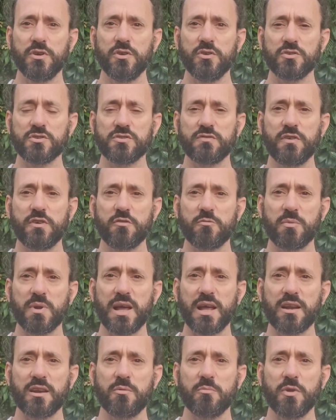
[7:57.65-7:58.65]
Your sphere of
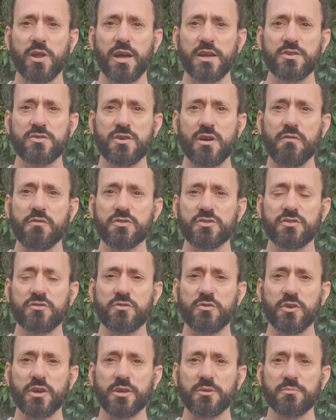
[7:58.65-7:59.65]
platinum light travels
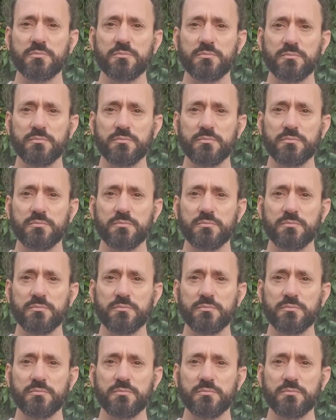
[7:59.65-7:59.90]
through it.